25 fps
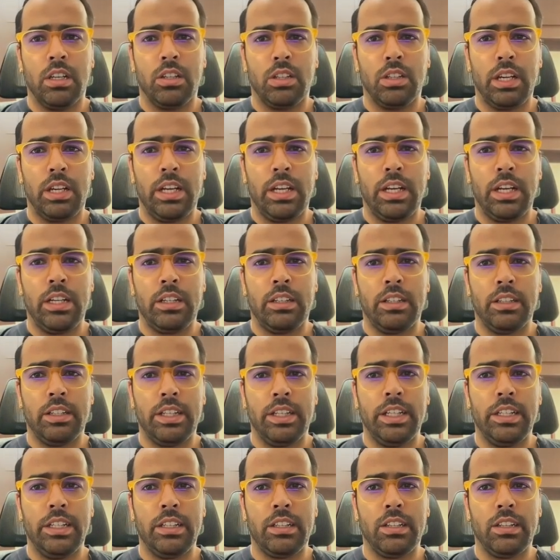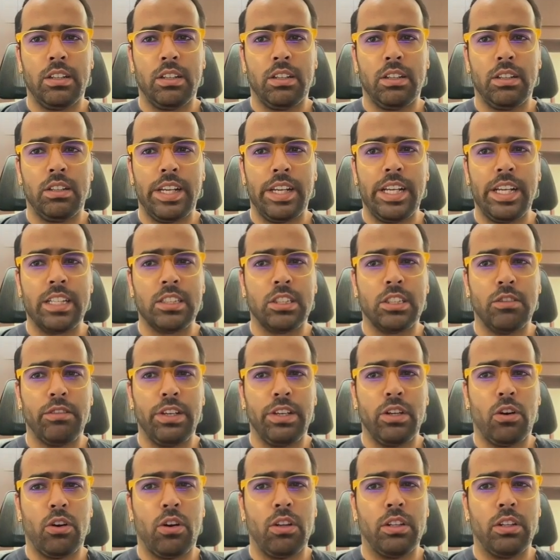and it takes
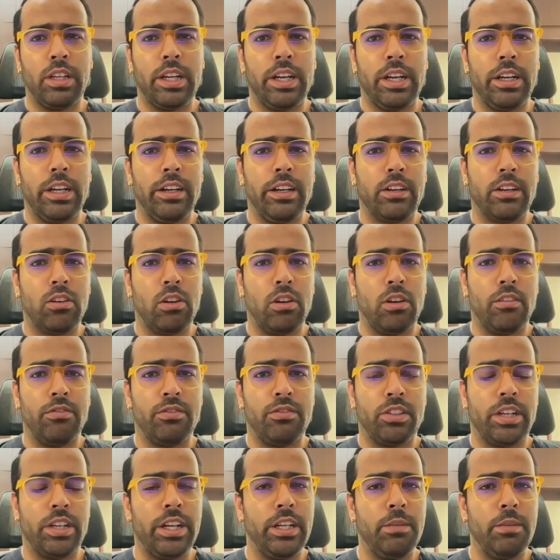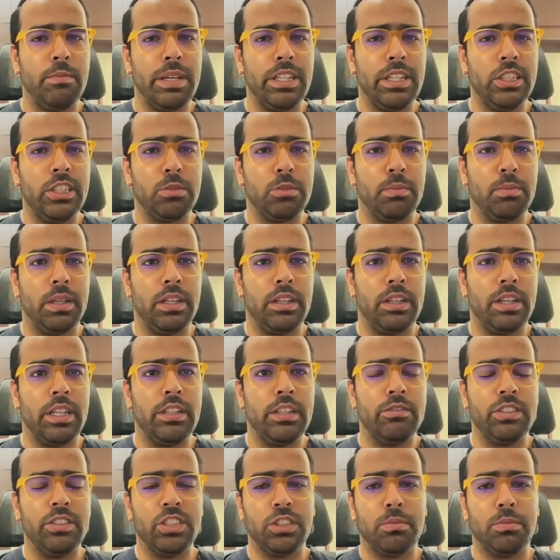away all the headache of thread management,
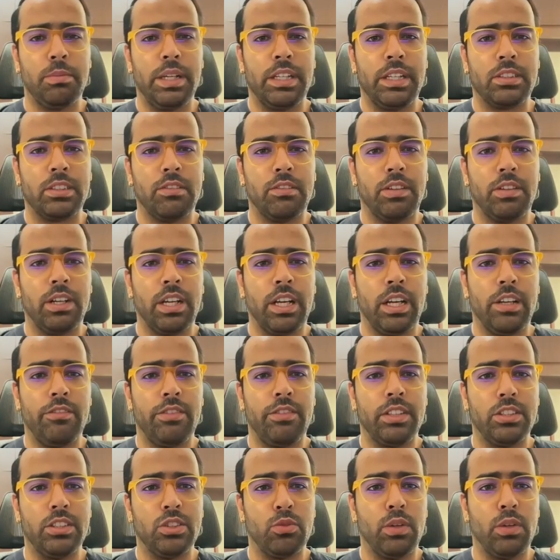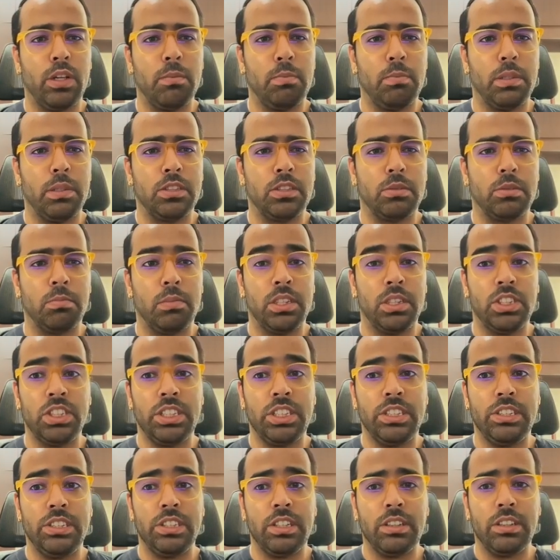right, which makes our life as developers much
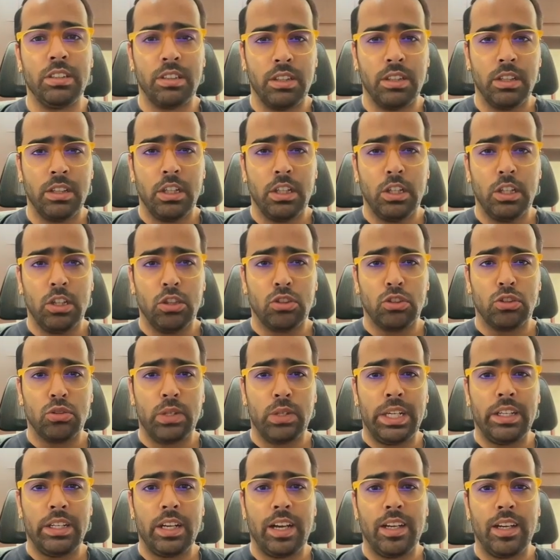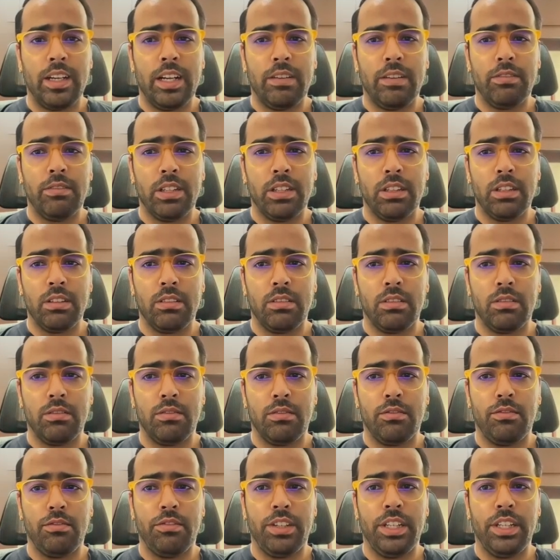easier. So at high level,
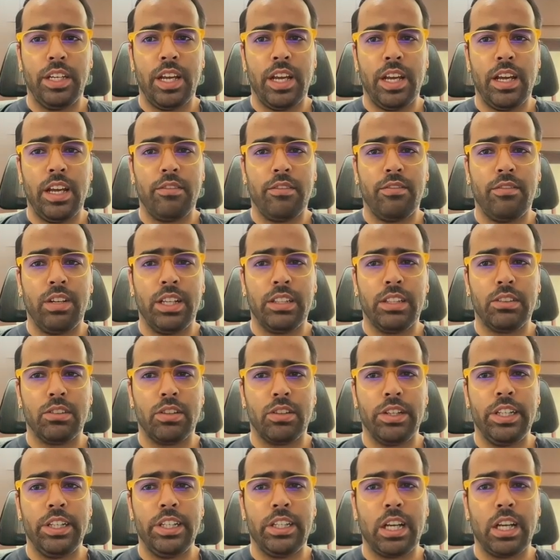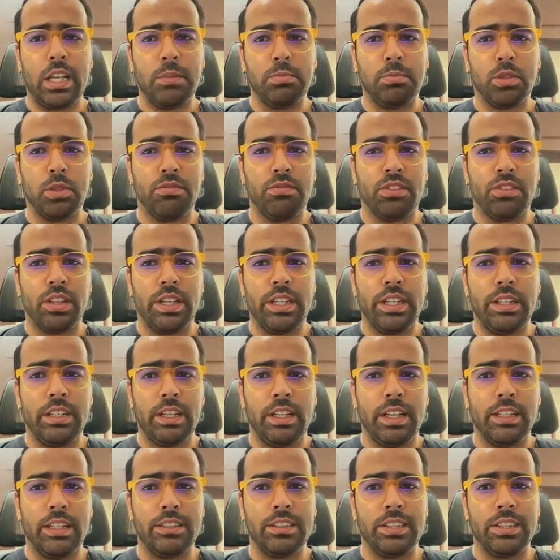we have like 3 types of thread
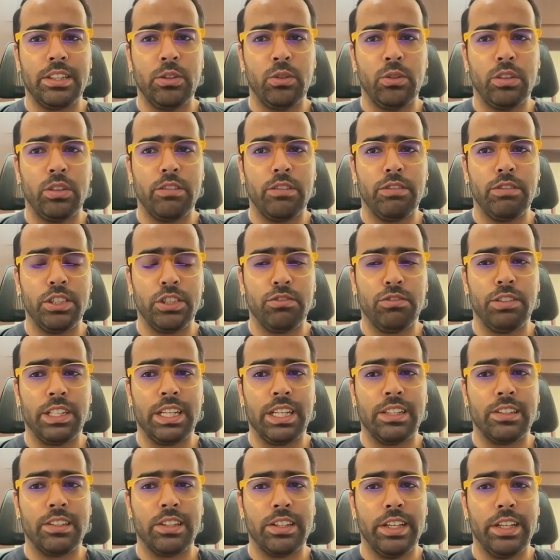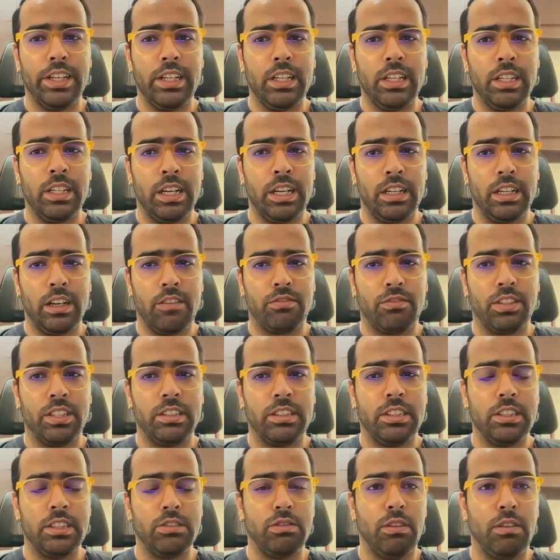executor which we can create, and after
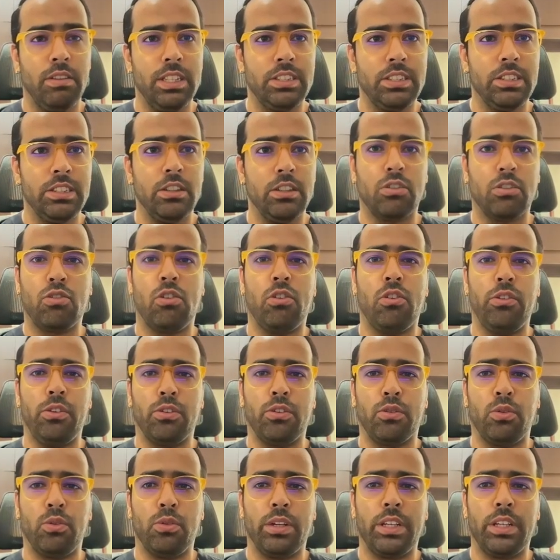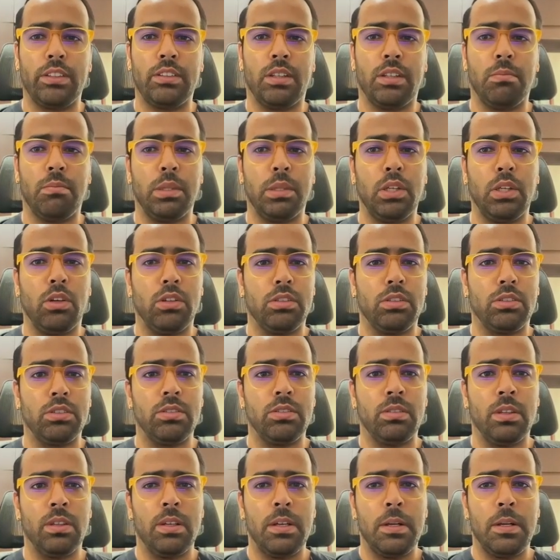this we will see the code example
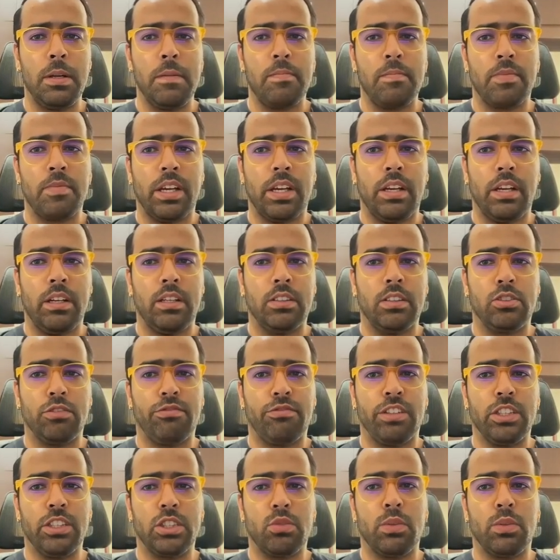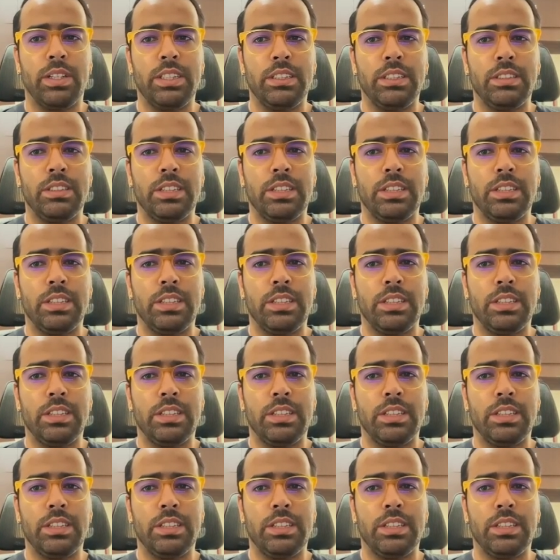also. So first one is